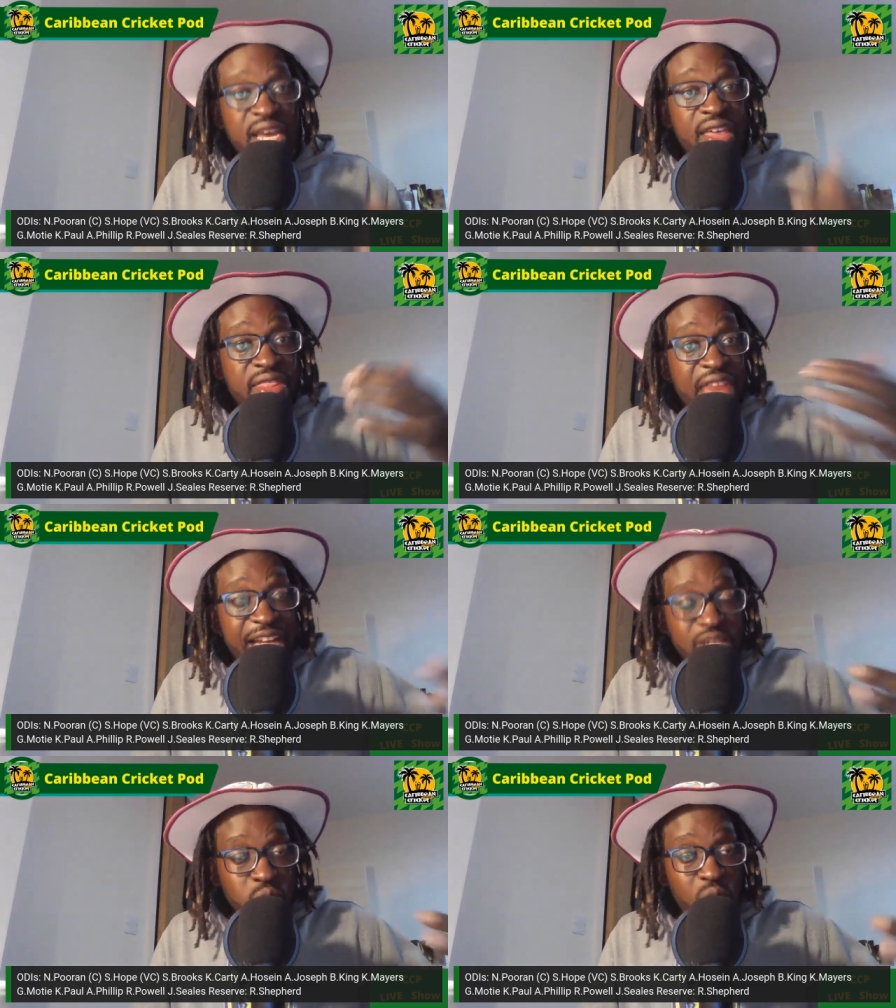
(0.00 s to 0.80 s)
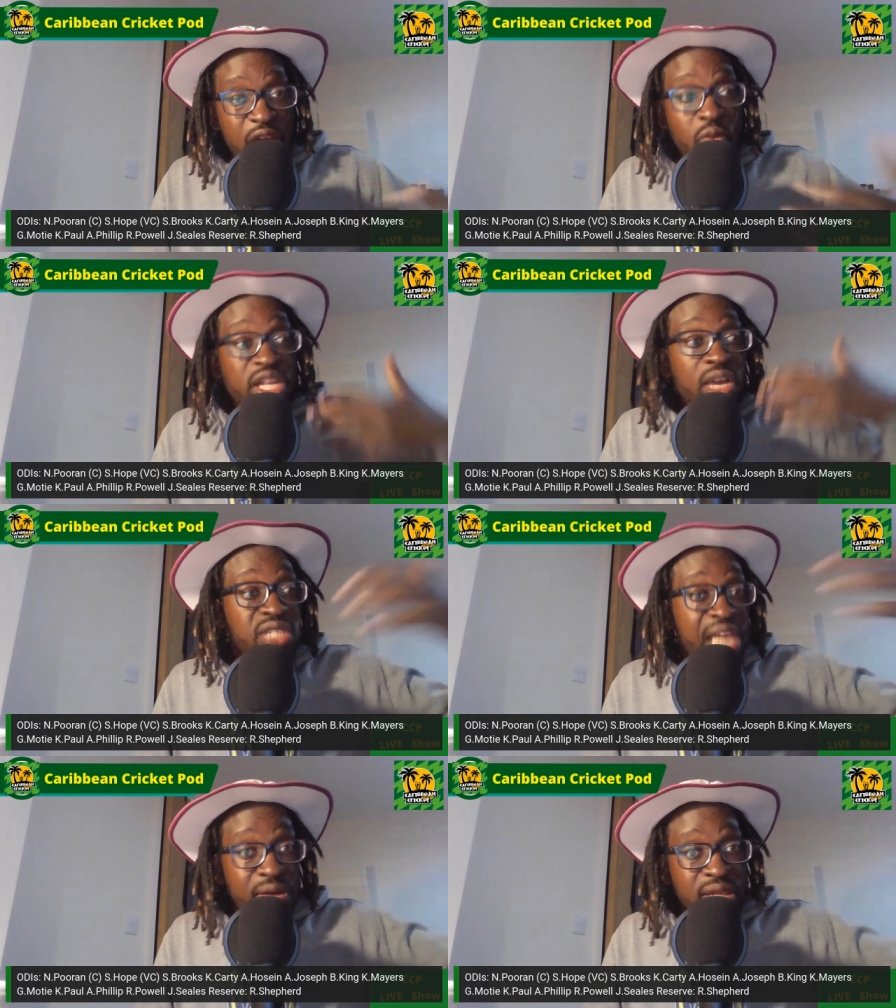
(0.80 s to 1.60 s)
That's why when I was
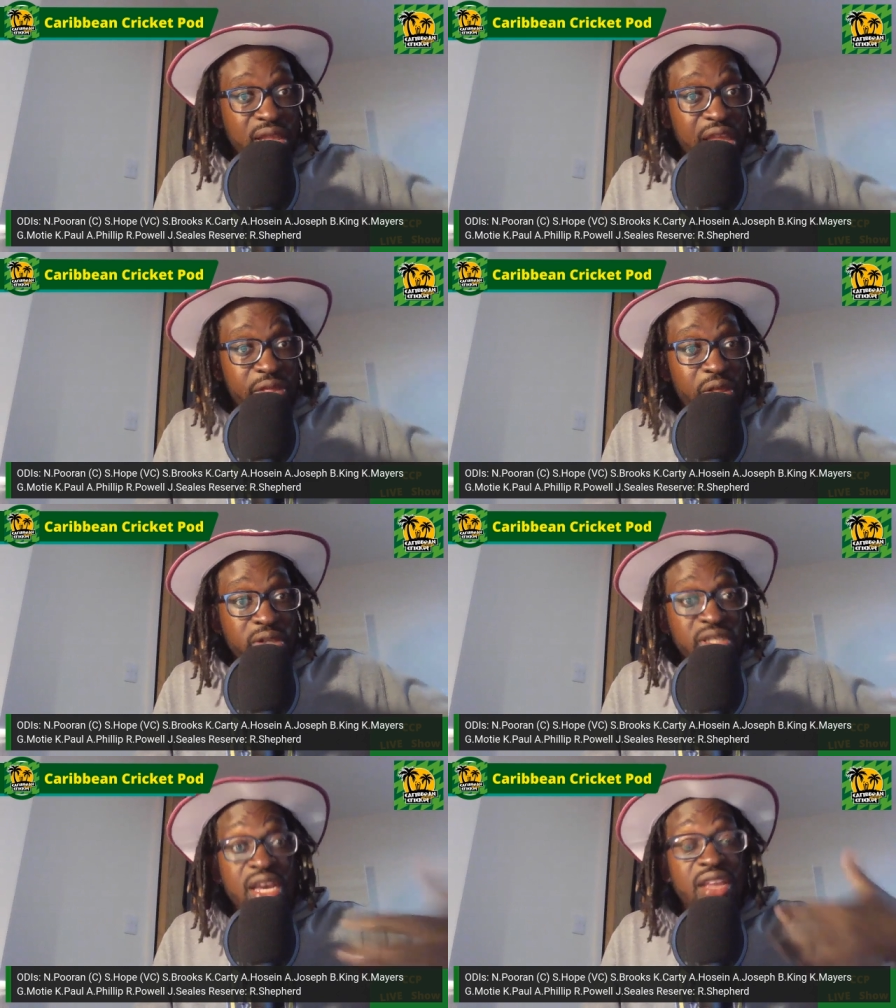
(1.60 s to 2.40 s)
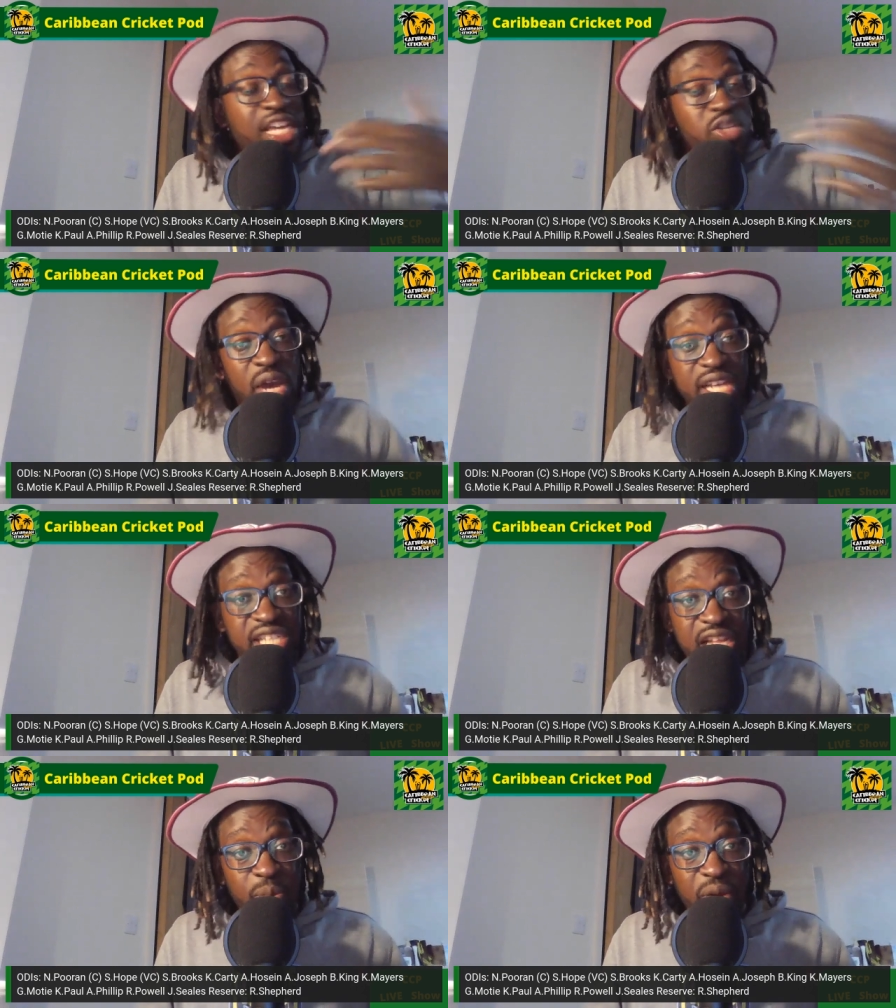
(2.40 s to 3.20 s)
out in the Netherlands, that's why I
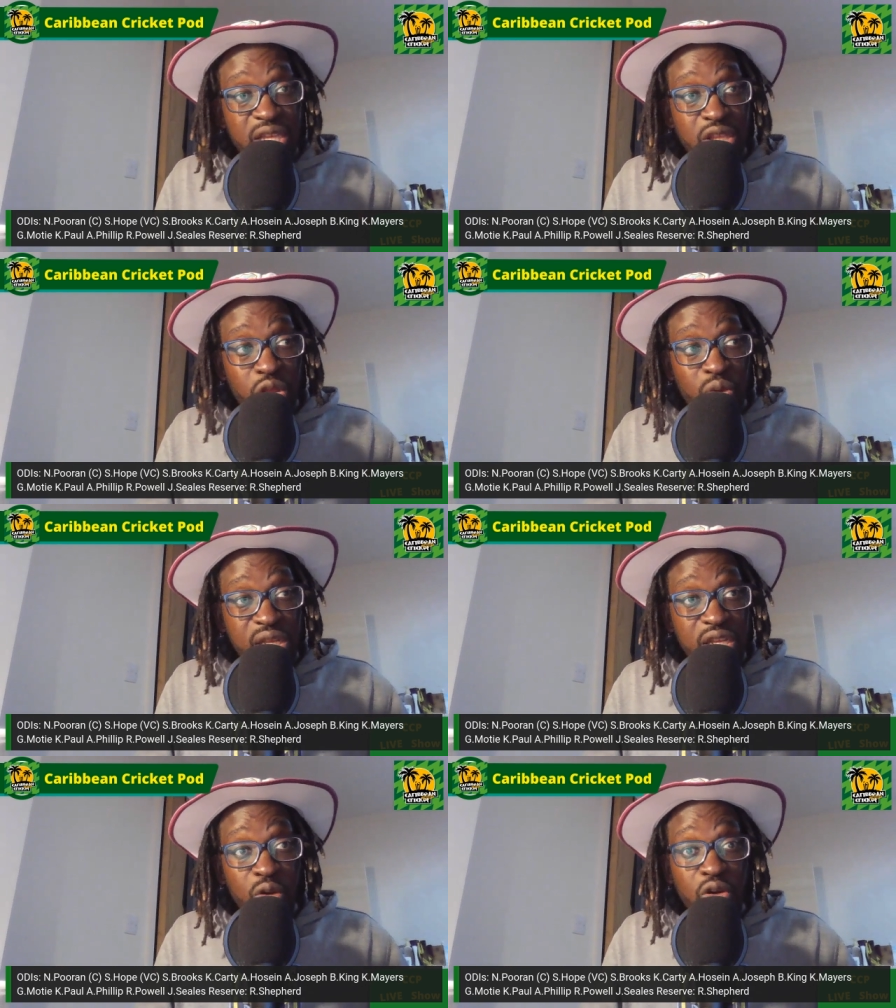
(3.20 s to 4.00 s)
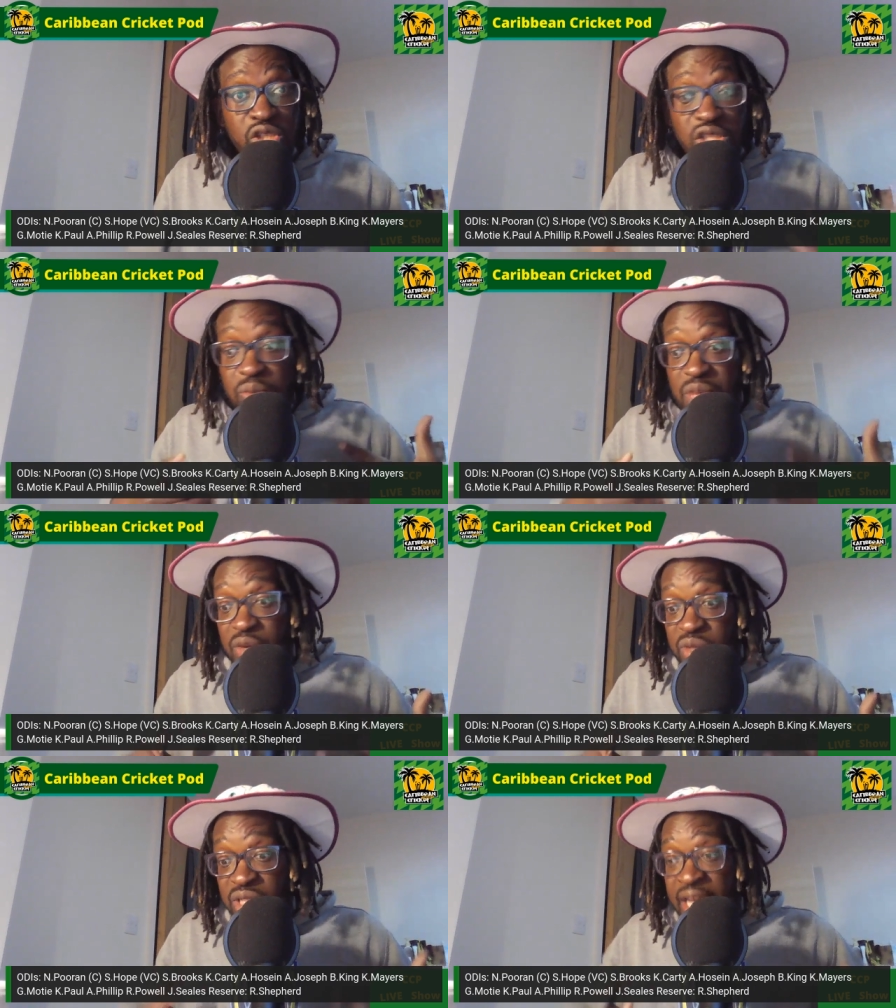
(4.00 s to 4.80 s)
celebrated the 3 0 because to me it
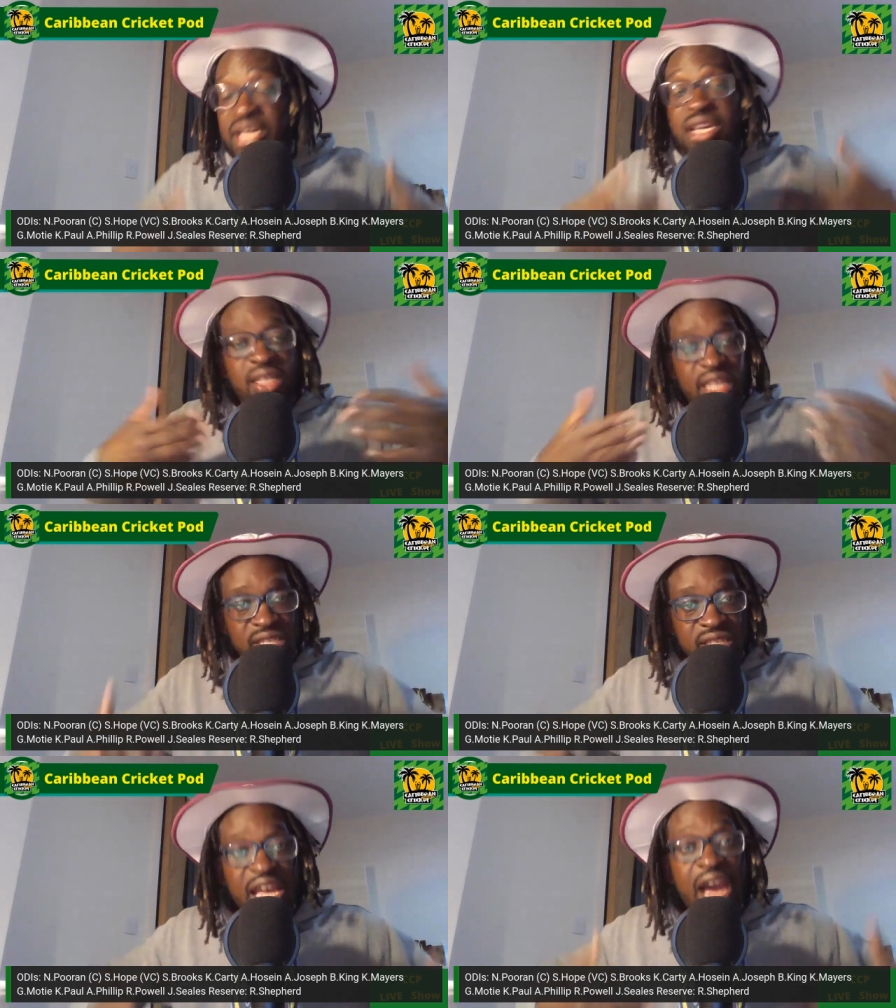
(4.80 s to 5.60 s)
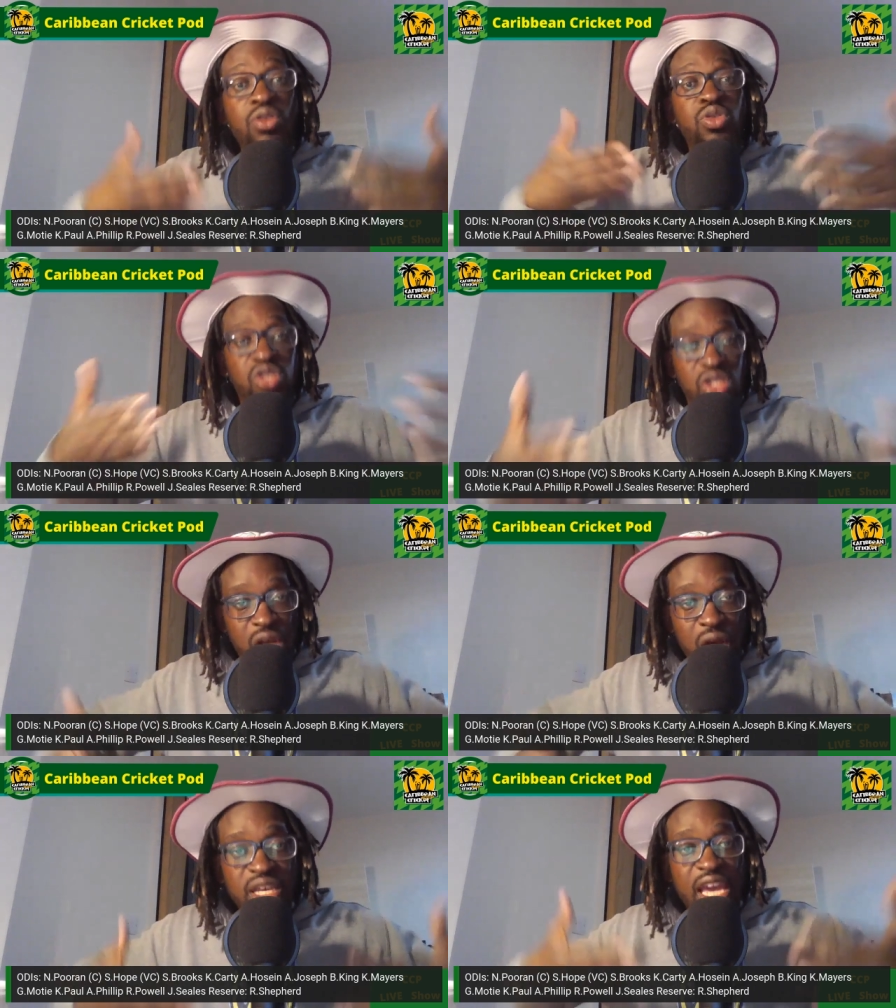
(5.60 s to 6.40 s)
was like this is how you
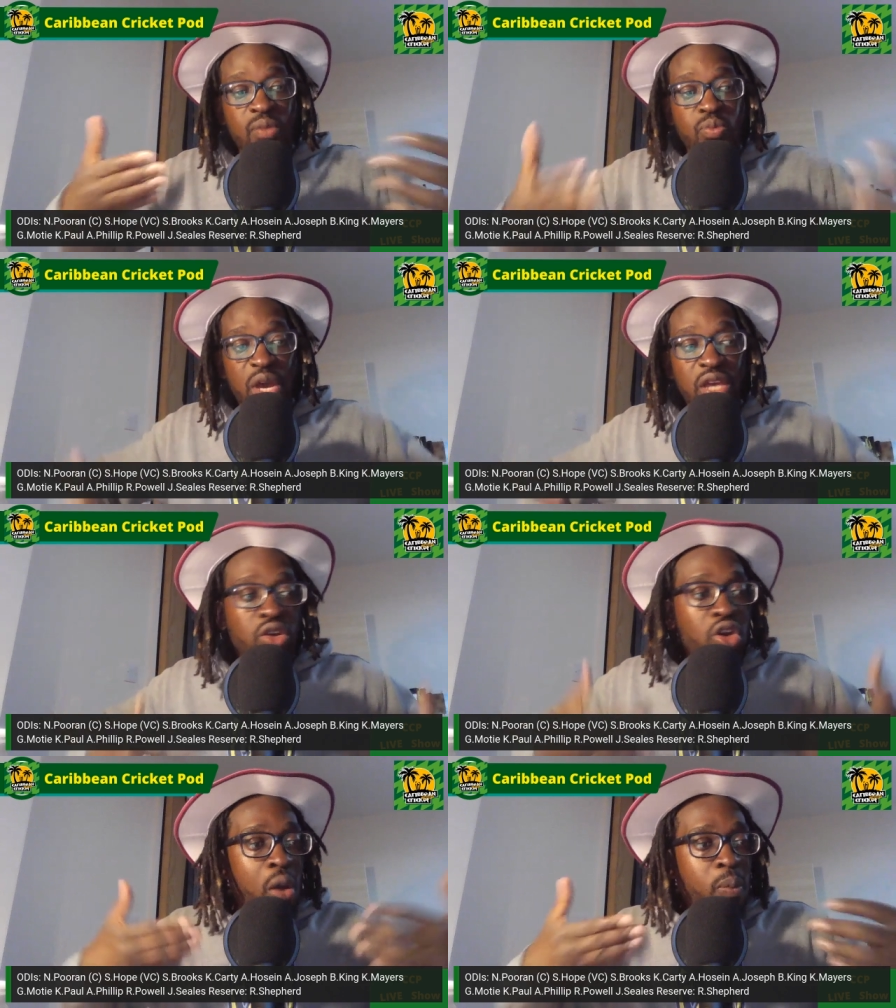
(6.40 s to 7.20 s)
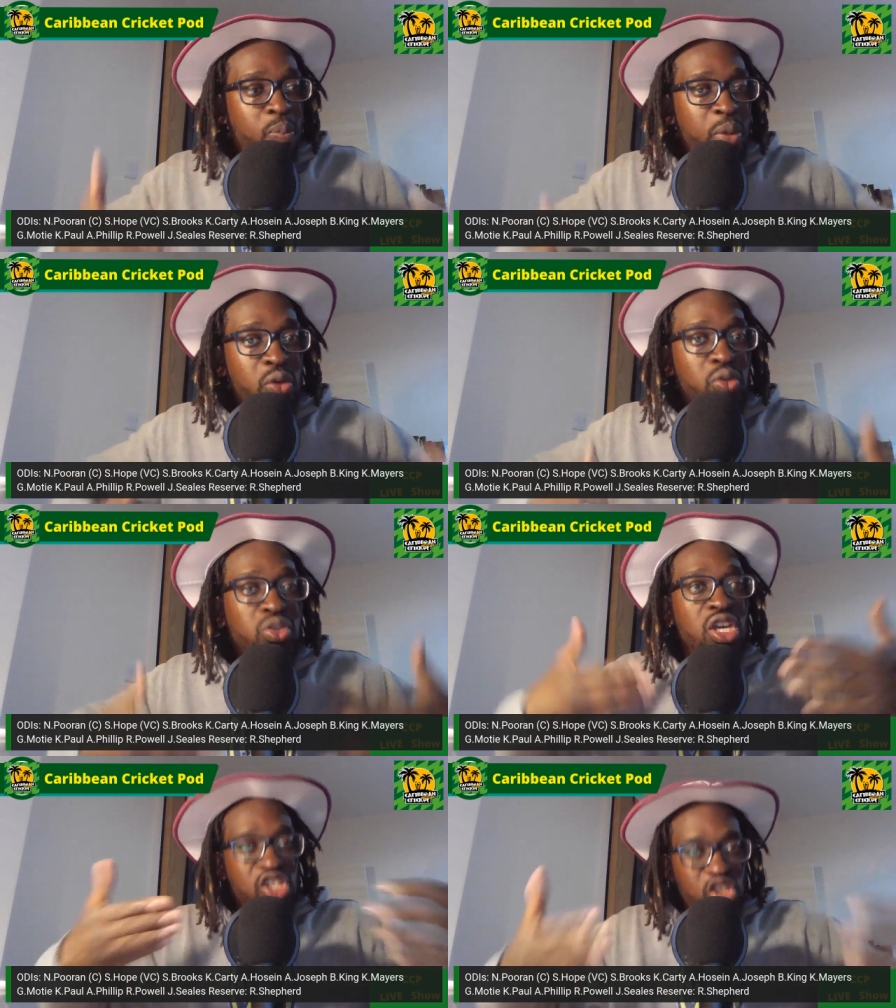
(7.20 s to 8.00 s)
start getting better. You've got to build
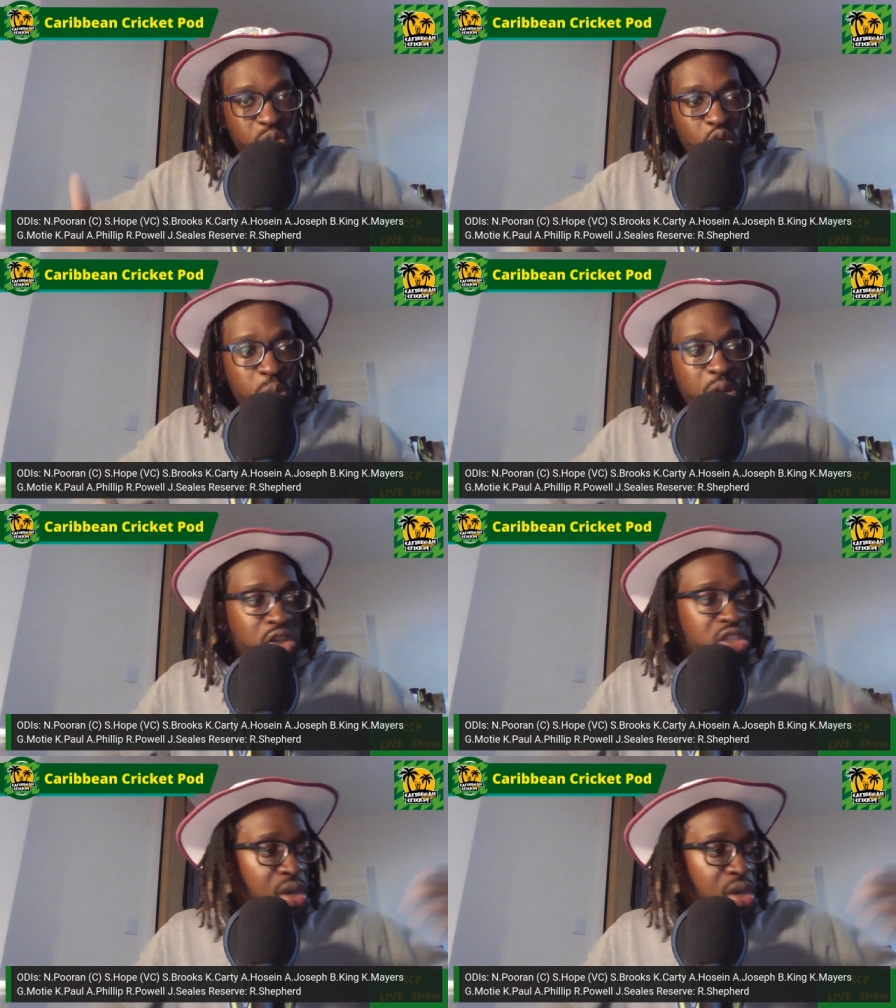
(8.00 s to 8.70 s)
small blocks.